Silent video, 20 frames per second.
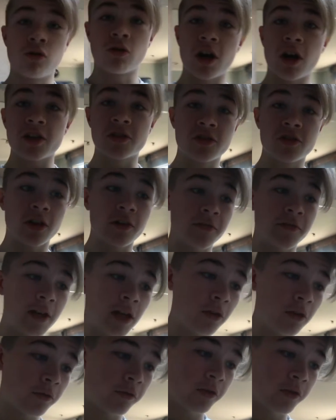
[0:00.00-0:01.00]
Alright, so I've
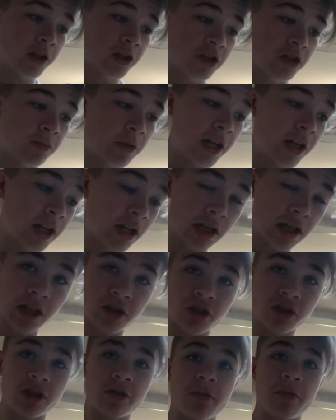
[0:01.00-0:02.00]
now finished my
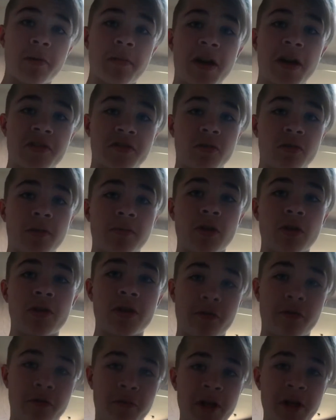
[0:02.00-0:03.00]
English and I'm about to upload
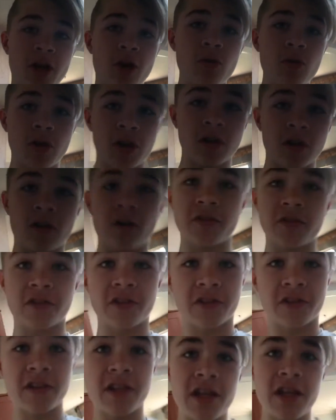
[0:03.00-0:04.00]
it for my whole class
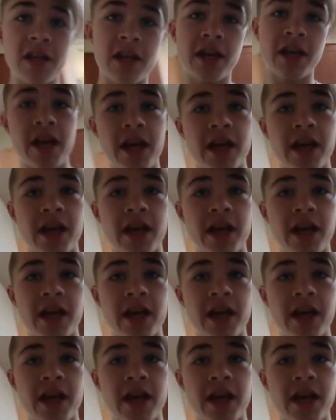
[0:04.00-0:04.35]
to see.